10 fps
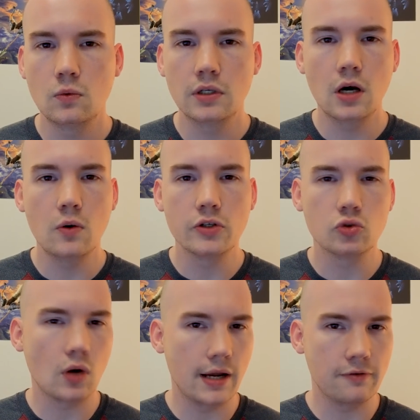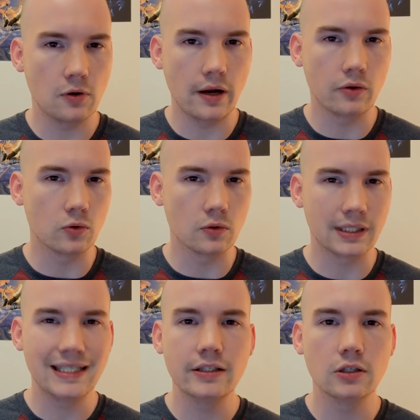would go and drive her out
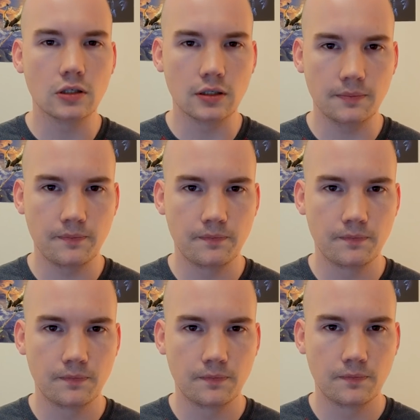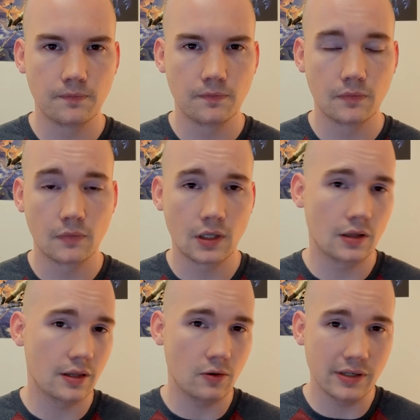or kill her.
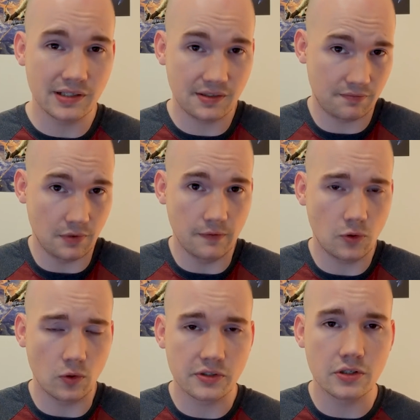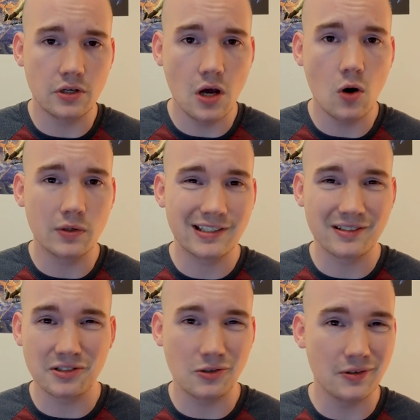There is, of course, no
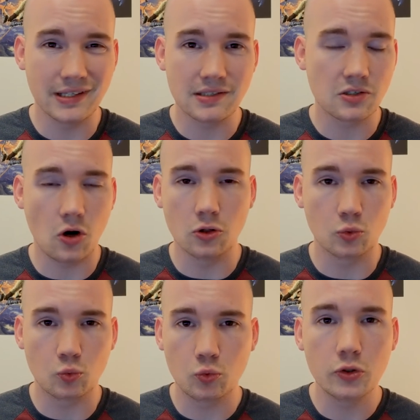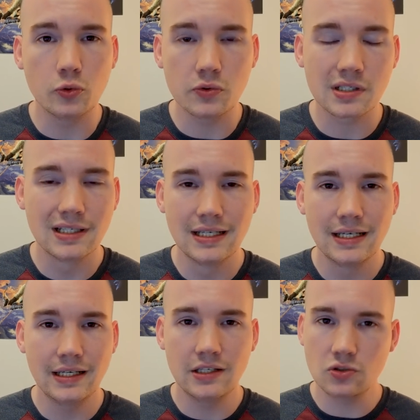sister, and this is all a ruse.
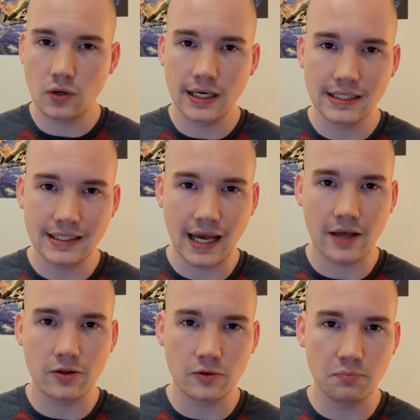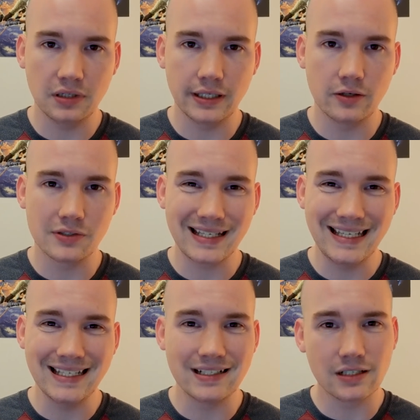He's trying to gather the players
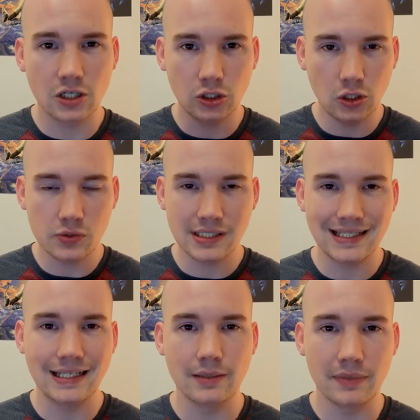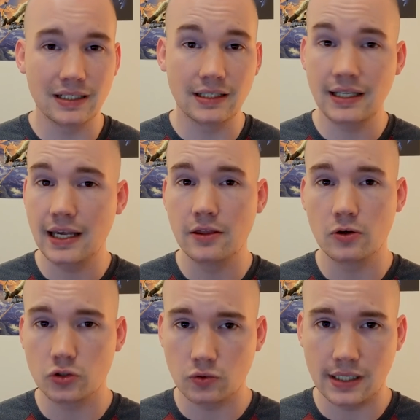in close to him and gain
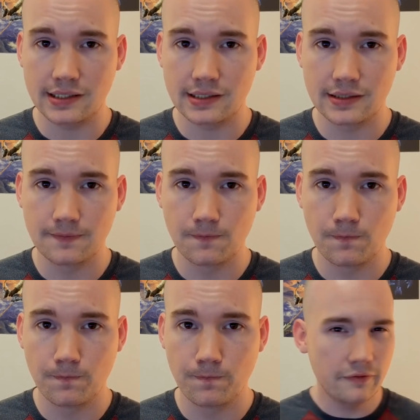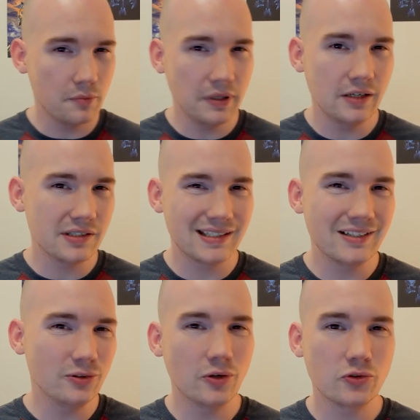their trust. If the players
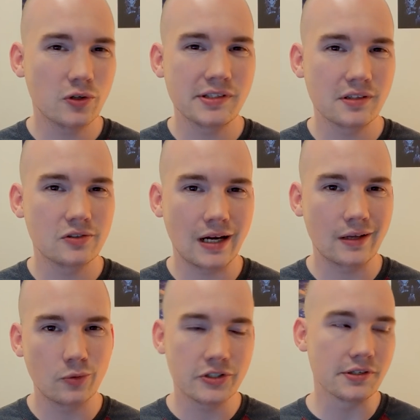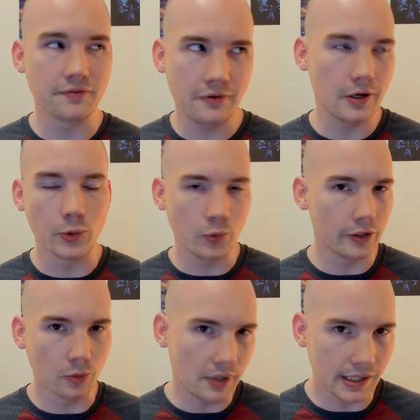still don't trust the dragon, which is a very
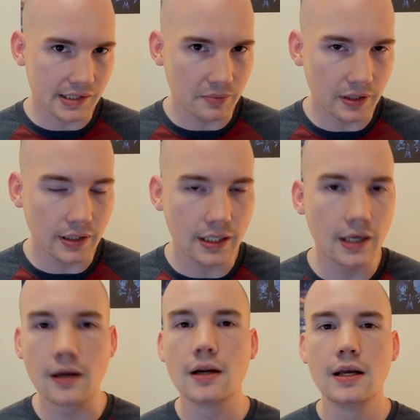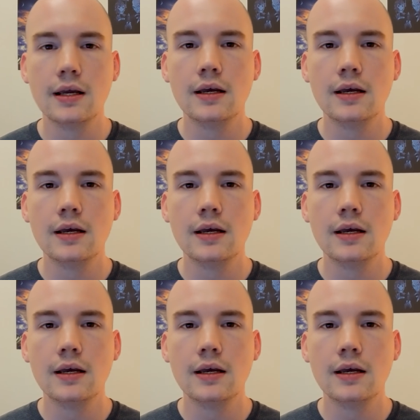real possibility here,